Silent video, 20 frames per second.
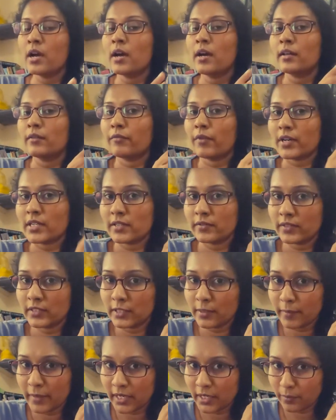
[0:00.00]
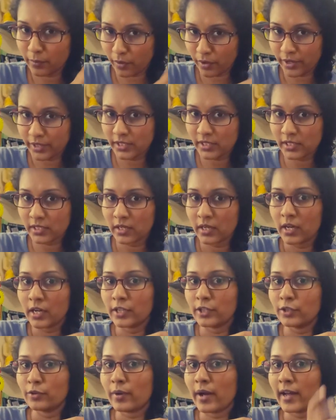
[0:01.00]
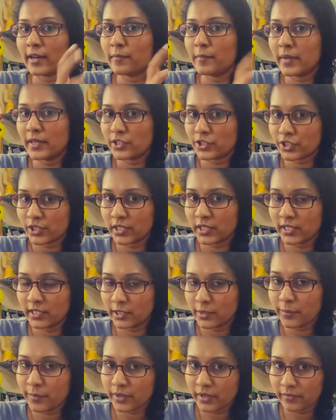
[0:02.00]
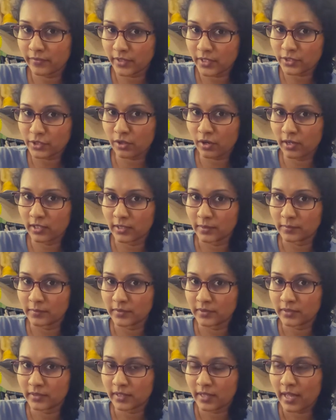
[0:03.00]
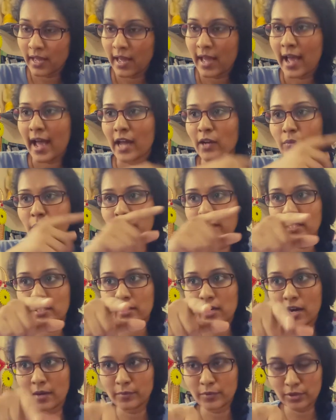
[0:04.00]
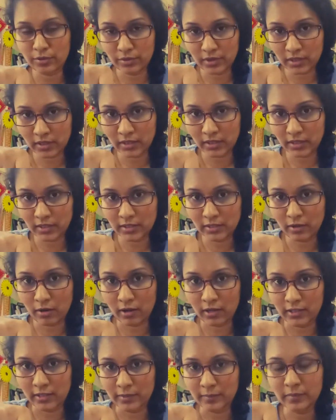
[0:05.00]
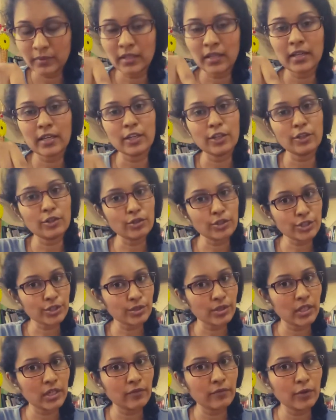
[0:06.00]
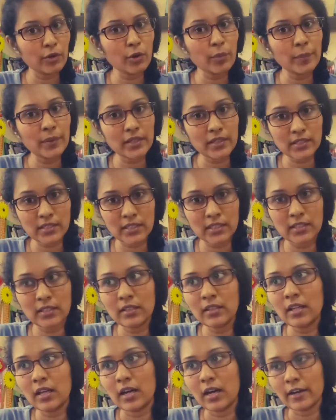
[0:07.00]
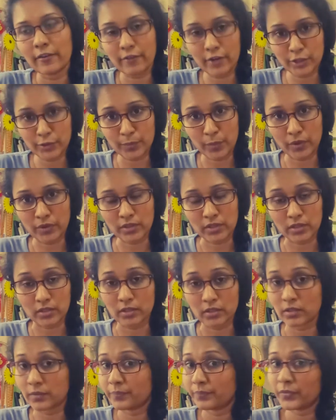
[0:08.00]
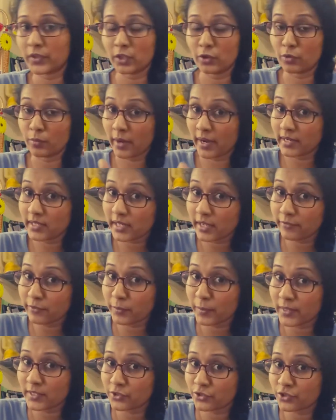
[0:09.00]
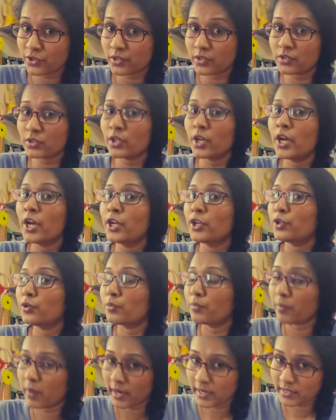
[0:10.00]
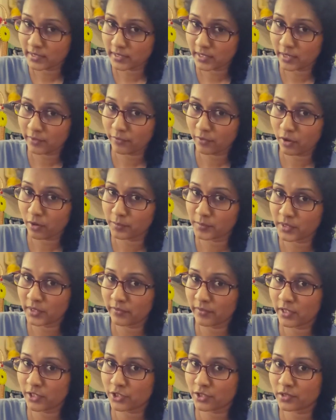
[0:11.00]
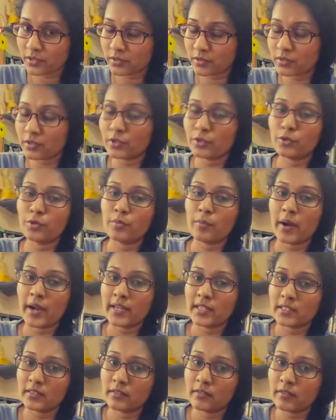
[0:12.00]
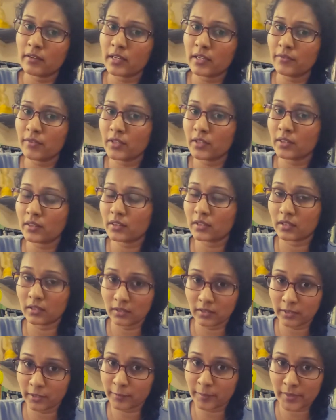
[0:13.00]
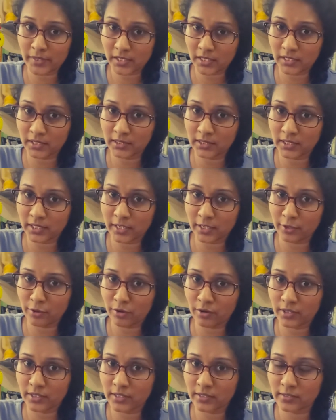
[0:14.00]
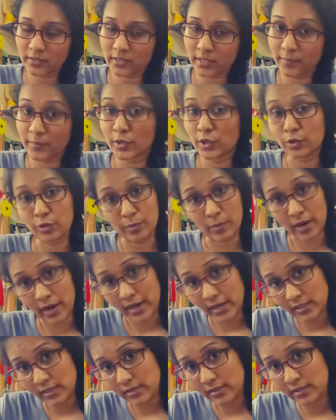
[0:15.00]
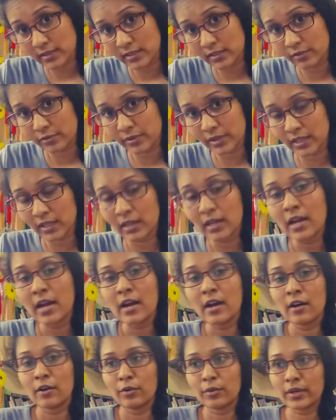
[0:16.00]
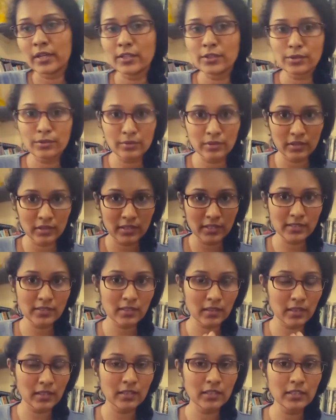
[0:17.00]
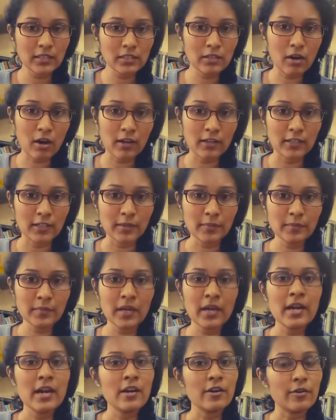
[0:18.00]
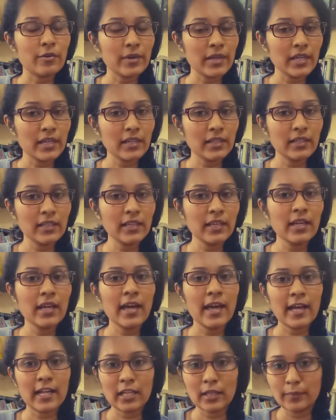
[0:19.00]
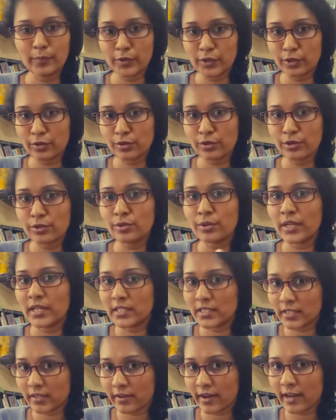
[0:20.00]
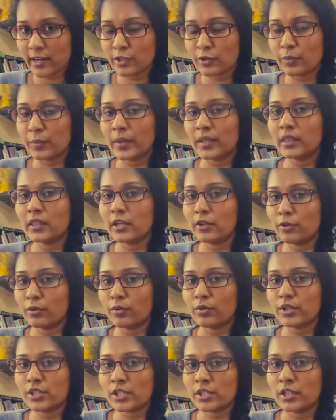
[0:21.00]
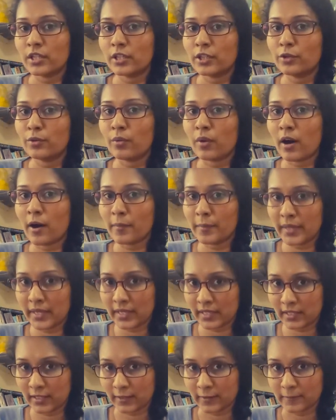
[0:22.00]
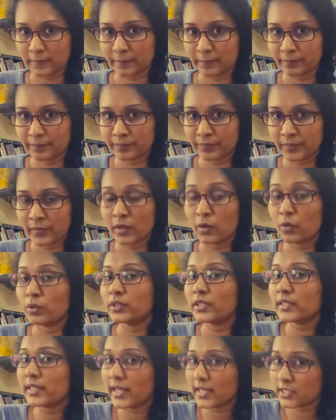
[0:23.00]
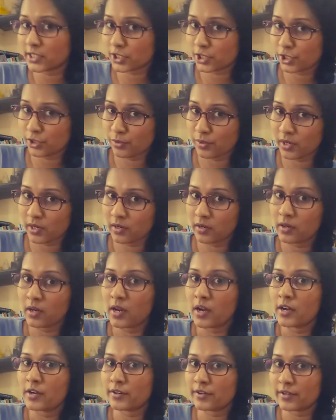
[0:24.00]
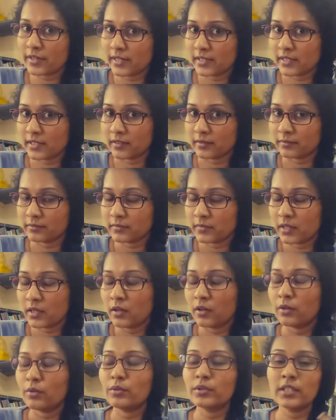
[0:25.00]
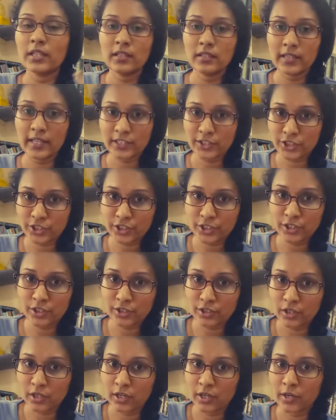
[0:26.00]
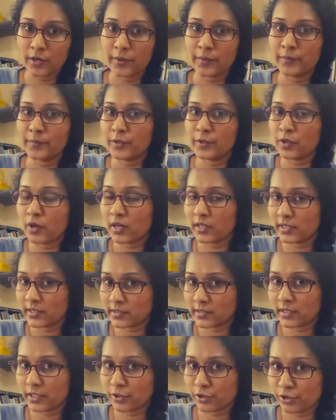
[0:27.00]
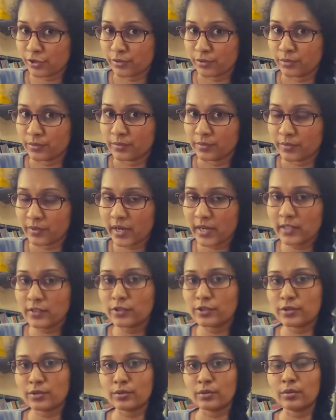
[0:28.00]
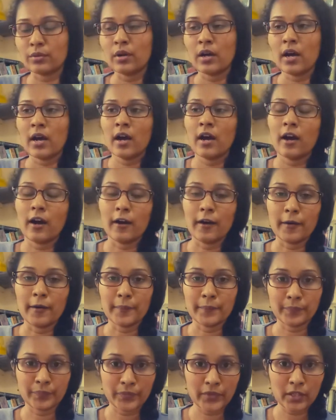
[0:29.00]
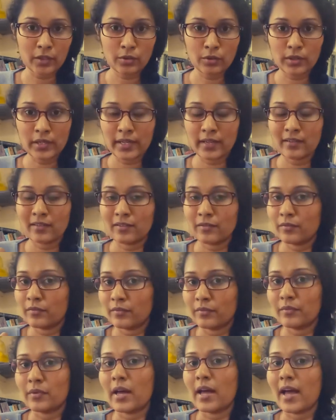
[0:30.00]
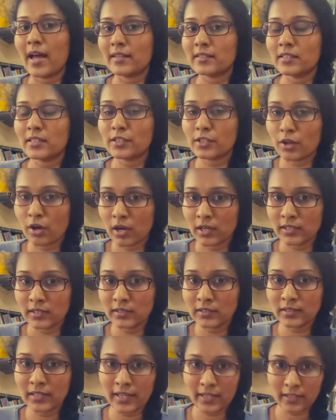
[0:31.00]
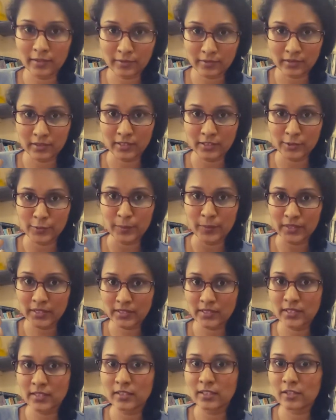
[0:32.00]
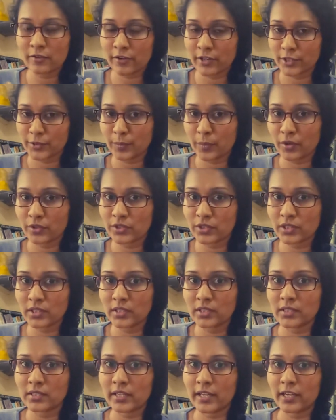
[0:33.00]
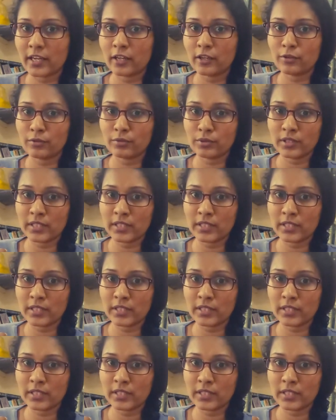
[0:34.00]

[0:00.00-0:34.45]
whatever the main point you had mentioned in the previous column. And when it comes to the third column, you should give your personal responses. You might have questions, you might have observations, you might agree with a particular theory or a concept, you might disagree. Okay, so this third column really helps you to interact with the note you are making, or the text you are reading, or the lecture you are listening to, right? So like as a scholar, like this personal responses, like the